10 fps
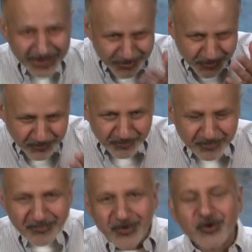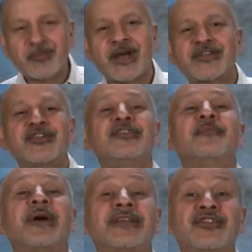So when you go
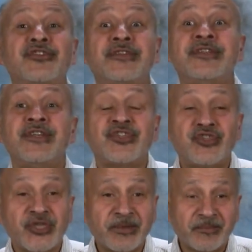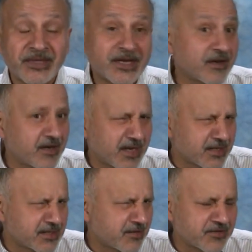buy jeans, you buy jeans cheap. Then
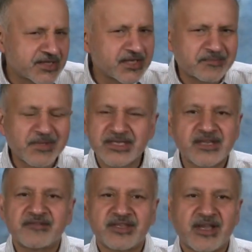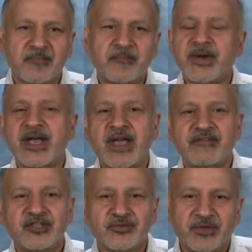I realized every 6 months I was
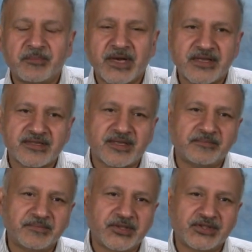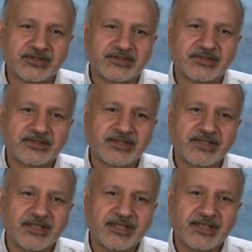having to replace them because
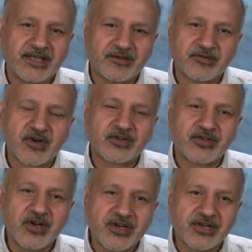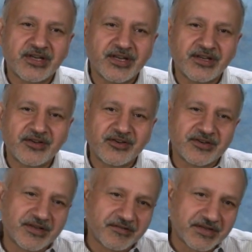it was not good.
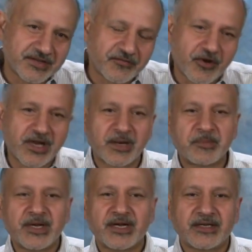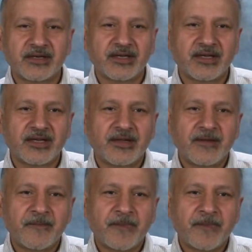You know, they were falling apart.